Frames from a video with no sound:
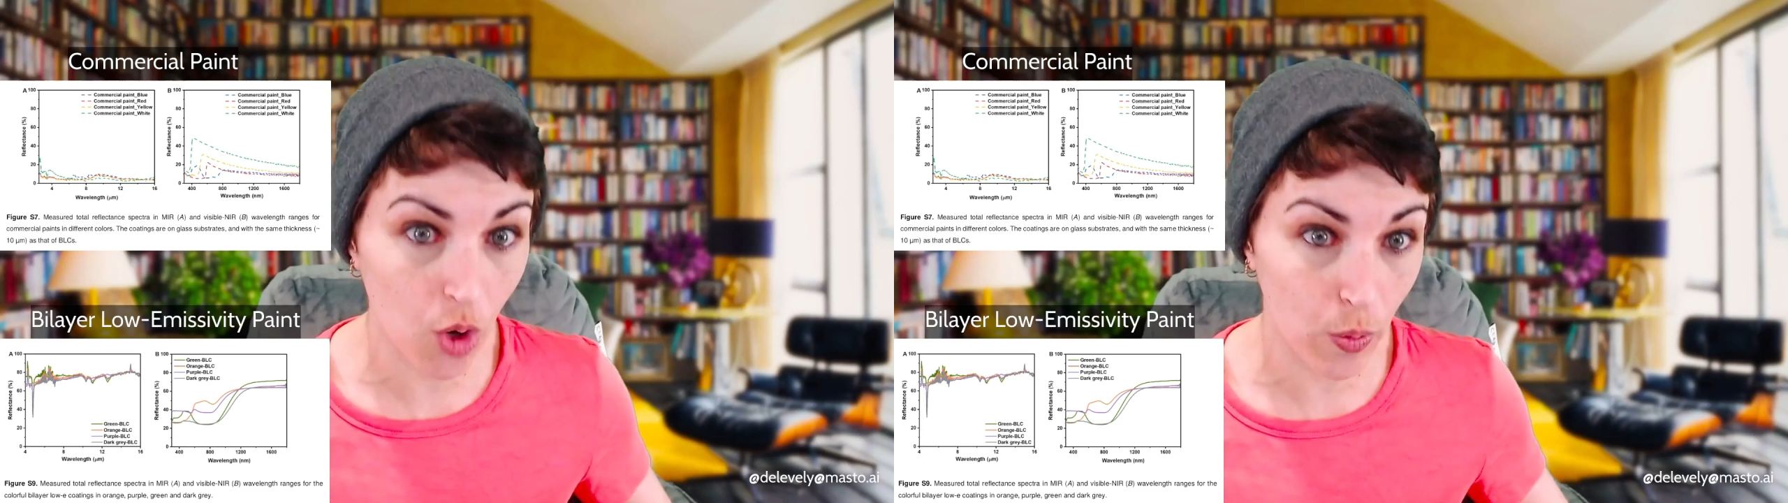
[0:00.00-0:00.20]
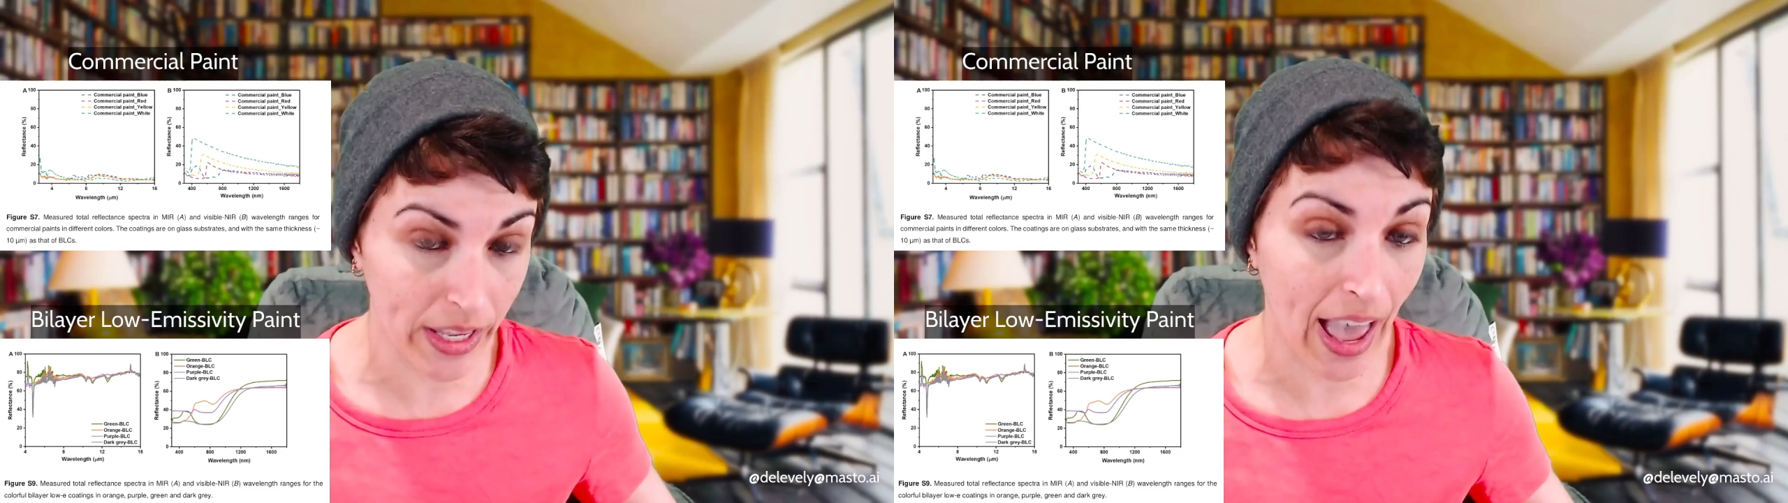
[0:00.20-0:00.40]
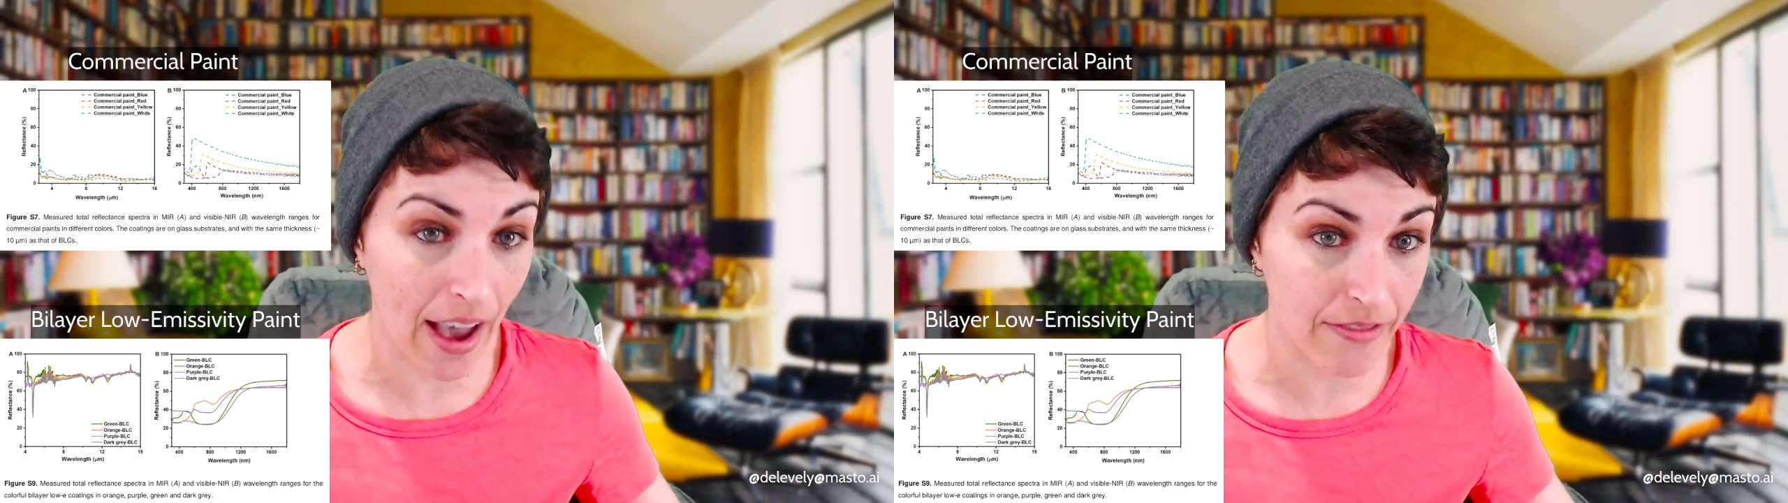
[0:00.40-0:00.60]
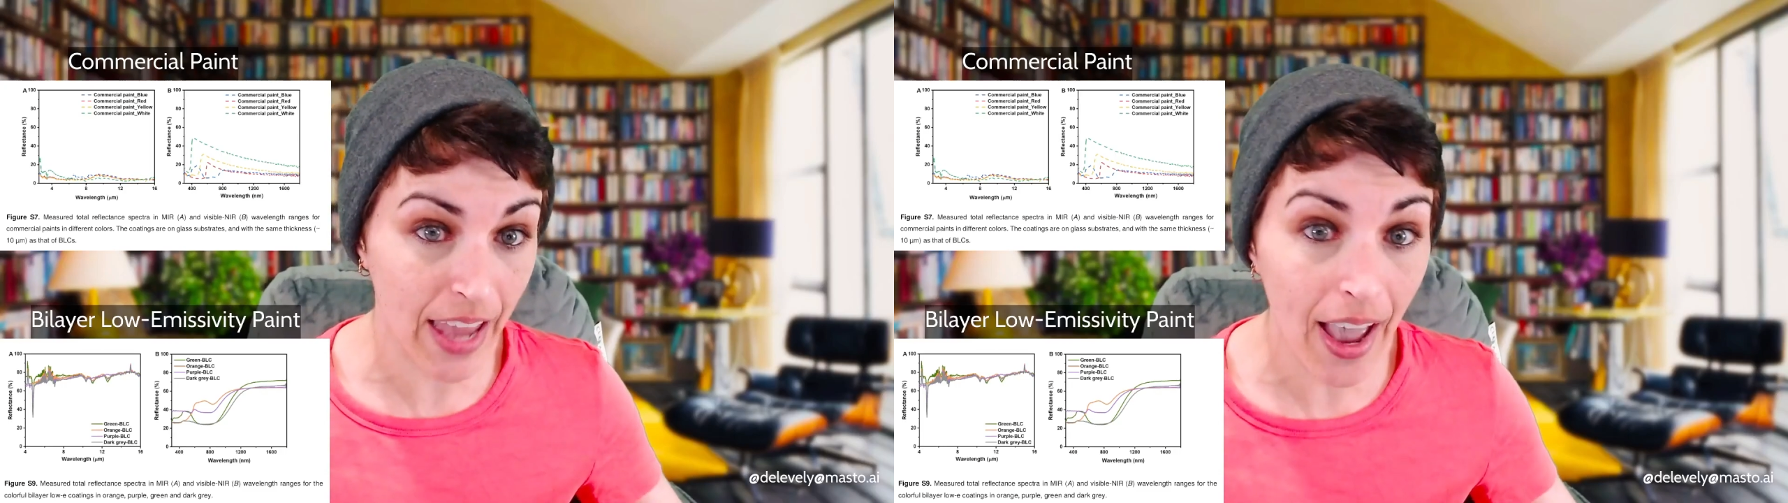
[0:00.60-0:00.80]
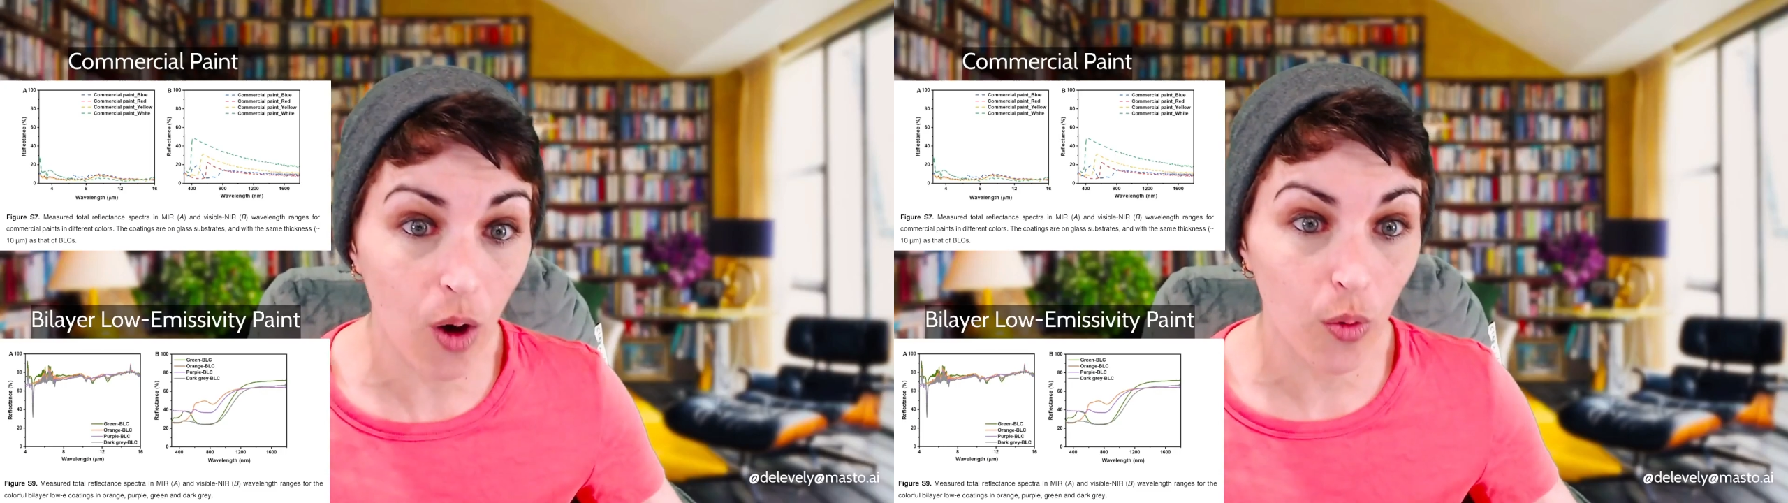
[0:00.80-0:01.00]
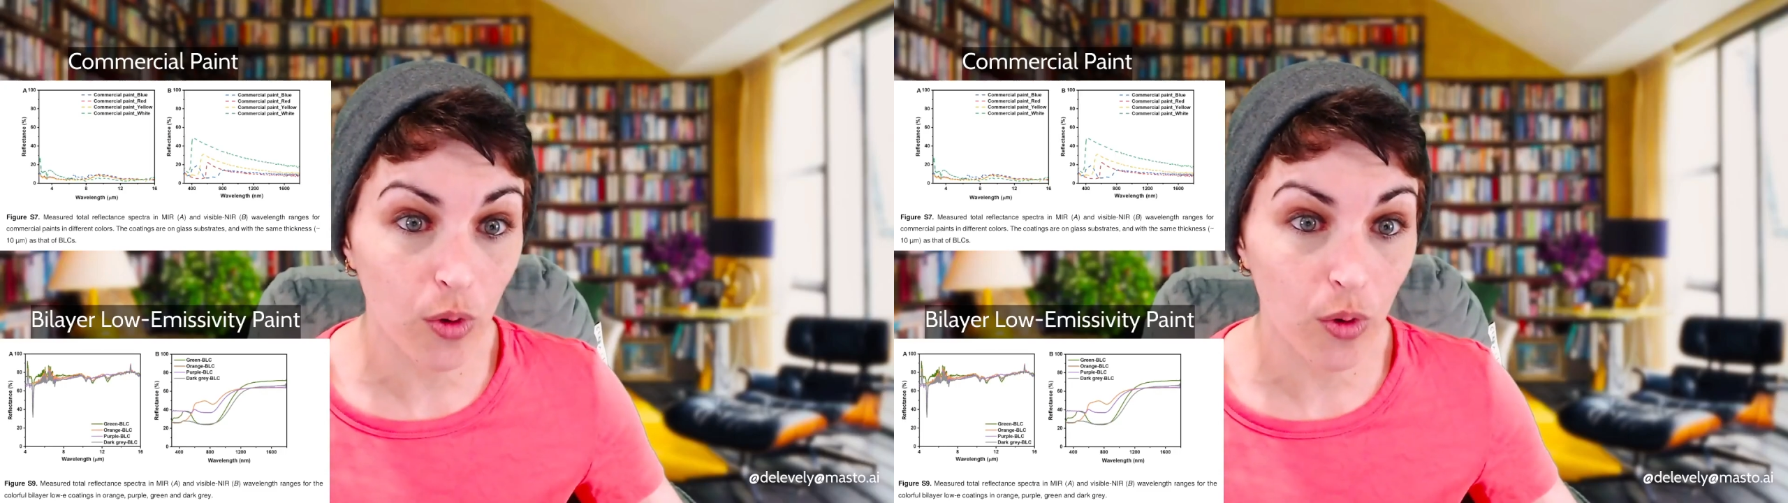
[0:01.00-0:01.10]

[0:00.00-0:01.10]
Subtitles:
we have now.